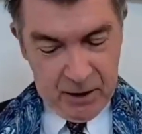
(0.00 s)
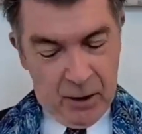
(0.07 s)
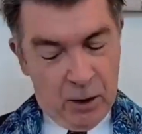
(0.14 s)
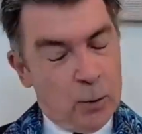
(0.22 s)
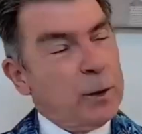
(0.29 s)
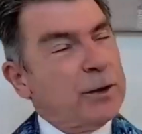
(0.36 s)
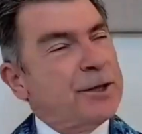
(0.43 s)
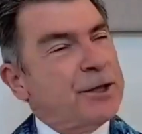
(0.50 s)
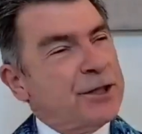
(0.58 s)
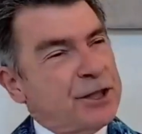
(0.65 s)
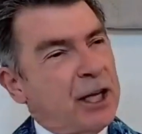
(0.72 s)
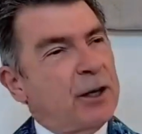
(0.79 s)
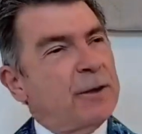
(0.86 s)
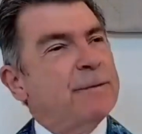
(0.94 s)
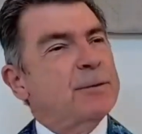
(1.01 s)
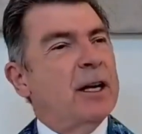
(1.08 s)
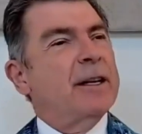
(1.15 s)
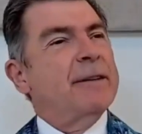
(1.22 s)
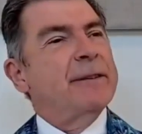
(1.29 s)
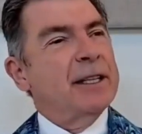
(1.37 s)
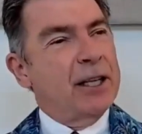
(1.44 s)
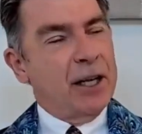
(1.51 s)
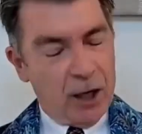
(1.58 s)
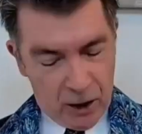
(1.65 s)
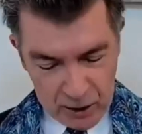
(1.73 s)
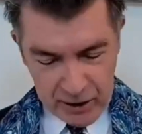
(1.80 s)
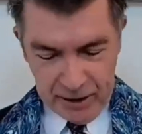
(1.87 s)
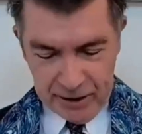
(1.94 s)
Will self-driving
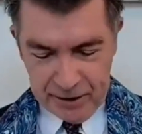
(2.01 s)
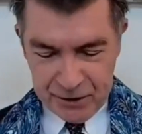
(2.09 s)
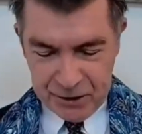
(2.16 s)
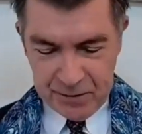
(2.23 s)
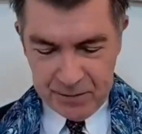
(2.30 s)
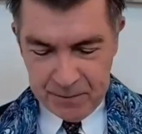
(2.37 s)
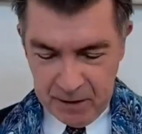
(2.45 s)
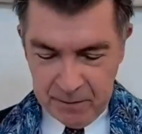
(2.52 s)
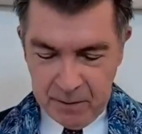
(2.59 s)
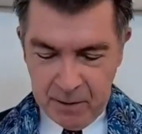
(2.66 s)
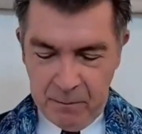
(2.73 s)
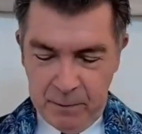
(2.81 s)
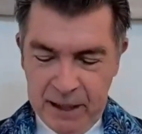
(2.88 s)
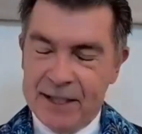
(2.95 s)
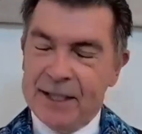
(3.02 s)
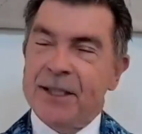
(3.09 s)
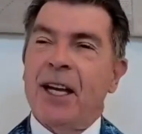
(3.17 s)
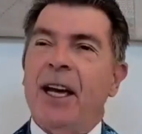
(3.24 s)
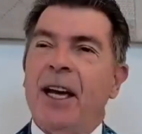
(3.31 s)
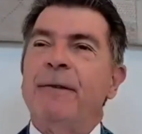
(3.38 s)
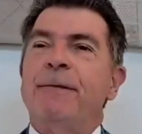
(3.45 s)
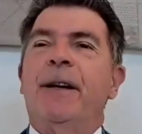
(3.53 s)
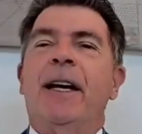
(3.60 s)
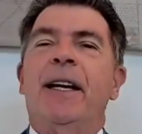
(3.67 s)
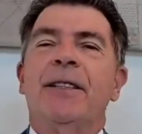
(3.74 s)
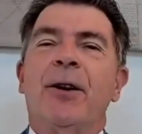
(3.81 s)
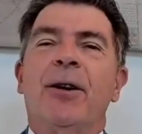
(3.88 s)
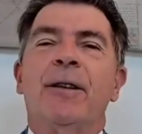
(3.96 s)
cars be safe
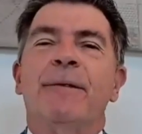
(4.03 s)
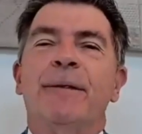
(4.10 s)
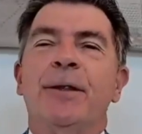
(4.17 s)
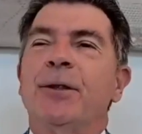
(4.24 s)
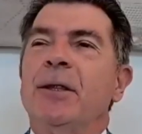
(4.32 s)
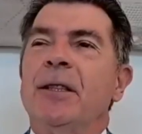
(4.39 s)
as artificial